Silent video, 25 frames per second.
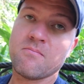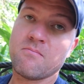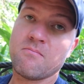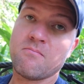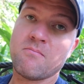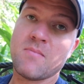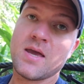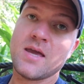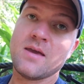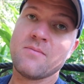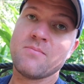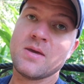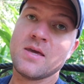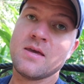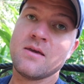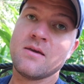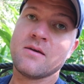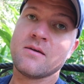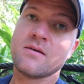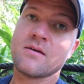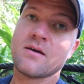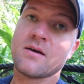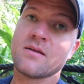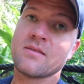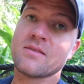
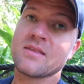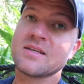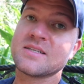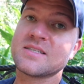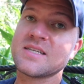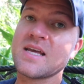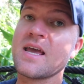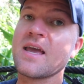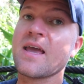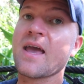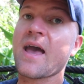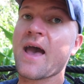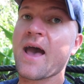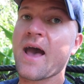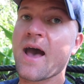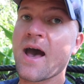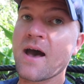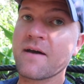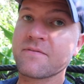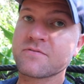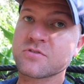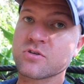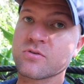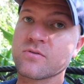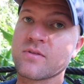maybe the day
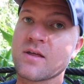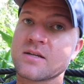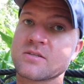after